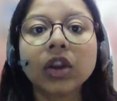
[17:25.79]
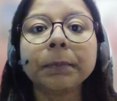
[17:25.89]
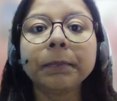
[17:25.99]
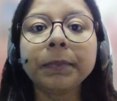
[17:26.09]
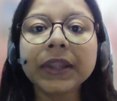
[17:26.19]

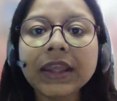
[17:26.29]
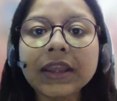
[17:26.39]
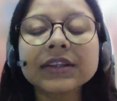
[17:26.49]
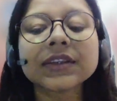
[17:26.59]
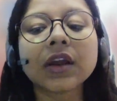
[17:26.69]

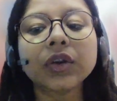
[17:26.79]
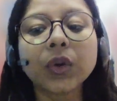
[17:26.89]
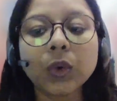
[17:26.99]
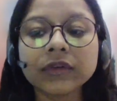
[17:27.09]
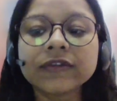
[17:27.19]
Please
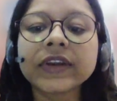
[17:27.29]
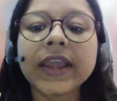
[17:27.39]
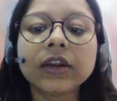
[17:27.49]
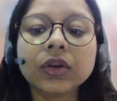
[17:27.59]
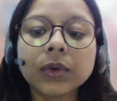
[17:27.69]
don't
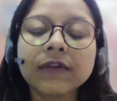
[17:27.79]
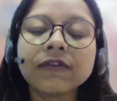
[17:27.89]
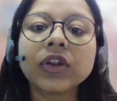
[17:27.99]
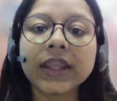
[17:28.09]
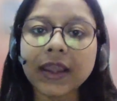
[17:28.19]
forget to give
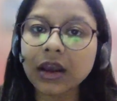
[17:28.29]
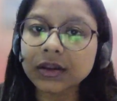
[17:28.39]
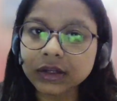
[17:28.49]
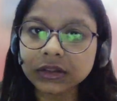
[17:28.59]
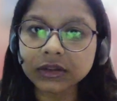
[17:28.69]
your
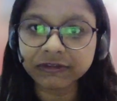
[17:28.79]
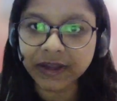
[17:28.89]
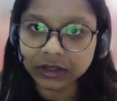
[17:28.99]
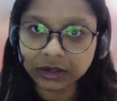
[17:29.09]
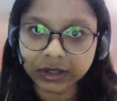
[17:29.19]
ARN in the file
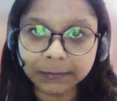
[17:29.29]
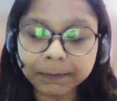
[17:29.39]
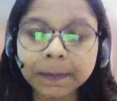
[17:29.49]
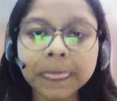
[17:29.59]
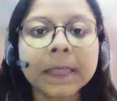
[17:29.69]
name
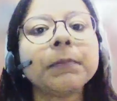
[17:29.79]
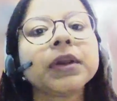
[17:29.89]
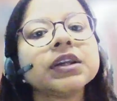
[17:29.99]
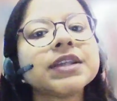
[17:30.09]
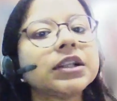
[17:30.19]

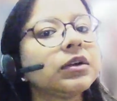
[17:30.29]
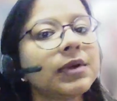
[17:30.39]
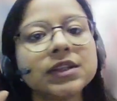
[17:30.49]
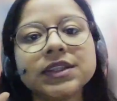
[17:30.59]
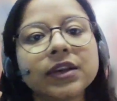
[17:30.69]
because
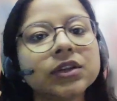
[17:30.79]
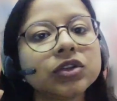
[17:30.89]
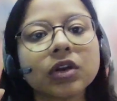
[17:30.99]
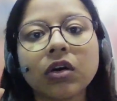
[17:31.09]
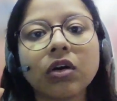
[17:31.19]
otherwise there is
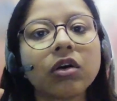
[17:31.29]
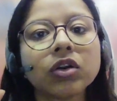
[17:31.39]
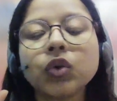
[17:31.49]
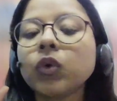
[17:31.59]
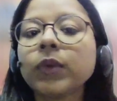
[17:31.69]
uh,
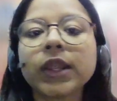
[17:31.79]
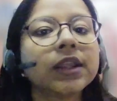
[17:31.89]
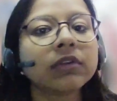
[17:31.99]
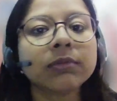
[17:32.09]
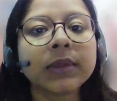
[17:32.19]
no way they
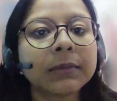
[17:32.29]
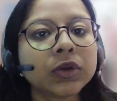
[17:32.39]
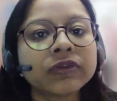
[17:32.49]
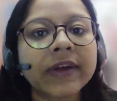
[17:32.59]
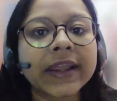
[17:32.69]
will be able to
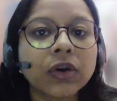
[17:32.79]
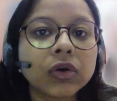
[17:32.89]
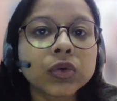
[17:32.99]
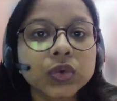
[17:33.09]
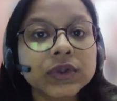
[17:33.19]
find out
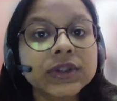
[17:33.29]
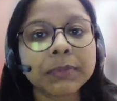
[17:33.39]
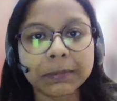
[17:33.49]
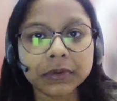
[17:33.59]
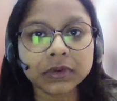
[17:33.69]
whose
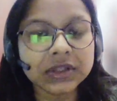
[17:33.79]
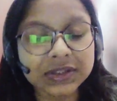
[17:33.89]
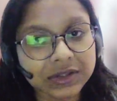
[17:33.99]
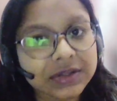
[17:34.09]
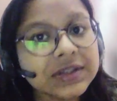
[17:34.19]
paper this
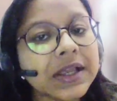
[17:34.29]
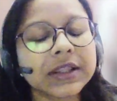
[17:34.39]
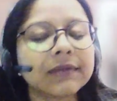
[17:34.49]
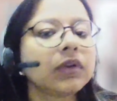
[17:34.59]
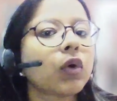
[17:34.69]
is and
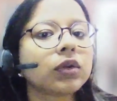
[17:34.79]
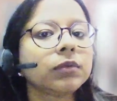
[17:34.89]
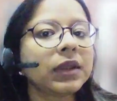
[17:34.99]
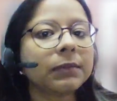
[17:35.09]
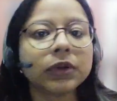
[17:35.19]
they will not
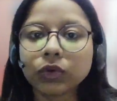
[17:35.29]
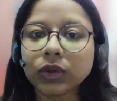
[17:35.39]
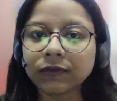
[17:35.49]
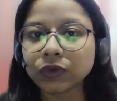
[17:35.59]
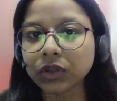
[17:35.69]
be able to
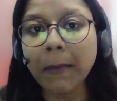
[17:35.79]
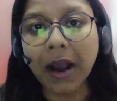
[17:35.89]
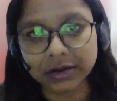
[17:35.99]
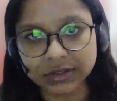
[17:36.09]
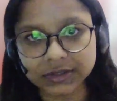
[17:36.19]
give you the
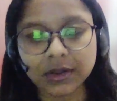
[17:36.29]
marks.